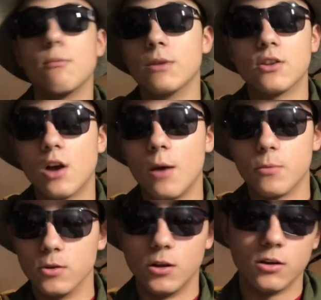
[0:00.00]
at the top
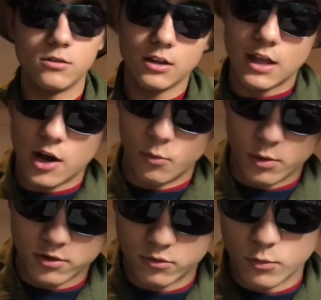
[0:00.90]
of your lungs, and that'll
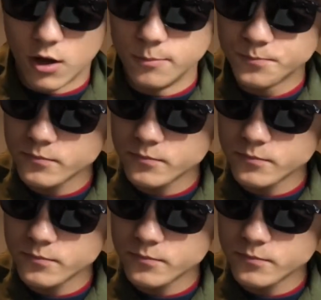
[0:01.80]
work as well.